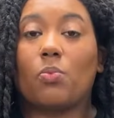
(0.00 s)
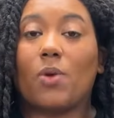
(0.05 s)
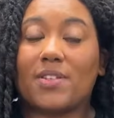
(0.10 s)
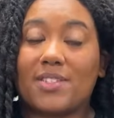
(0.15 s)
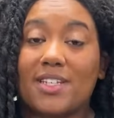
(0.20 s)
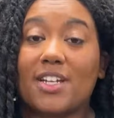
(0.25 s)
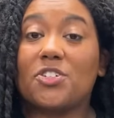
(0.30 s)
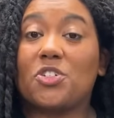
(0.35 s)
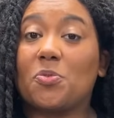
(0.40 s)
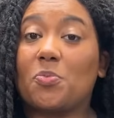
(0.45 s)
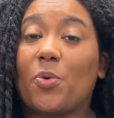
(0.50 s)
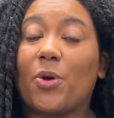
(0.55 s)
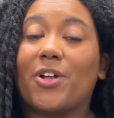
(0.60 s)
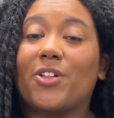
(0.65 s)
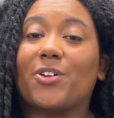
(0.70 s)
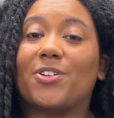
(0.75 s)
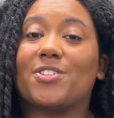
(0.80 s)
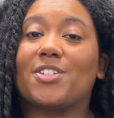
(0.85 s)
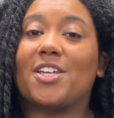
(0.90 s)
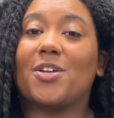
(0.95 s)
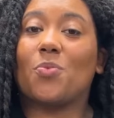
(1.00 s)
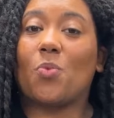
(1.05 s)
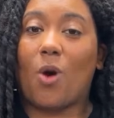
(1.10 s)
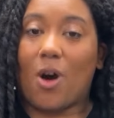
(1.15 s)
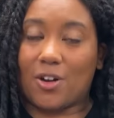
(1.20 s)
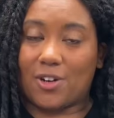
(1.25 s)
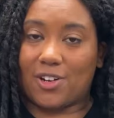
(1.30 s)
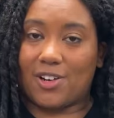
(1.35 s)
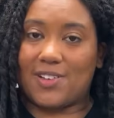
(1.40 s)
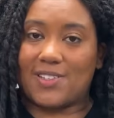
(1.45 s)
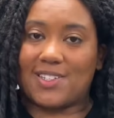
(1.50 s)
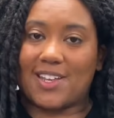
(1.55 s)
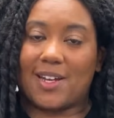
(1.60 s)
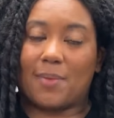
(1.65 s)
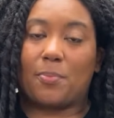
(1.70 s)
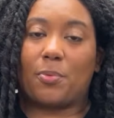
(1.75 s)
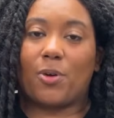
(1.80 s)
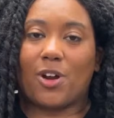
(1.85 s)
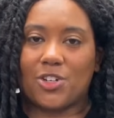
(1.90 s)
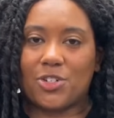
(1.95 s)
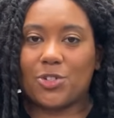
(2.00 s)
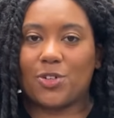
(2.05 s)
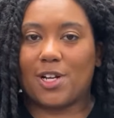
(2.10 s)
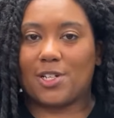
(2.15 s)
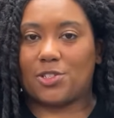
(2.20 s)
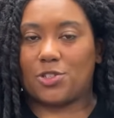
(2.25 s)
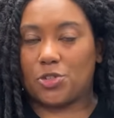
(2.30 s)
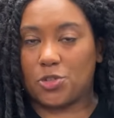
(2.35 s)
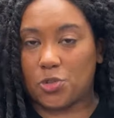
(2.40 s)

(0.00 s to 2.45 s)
Residential boilers heat water inside a pressurized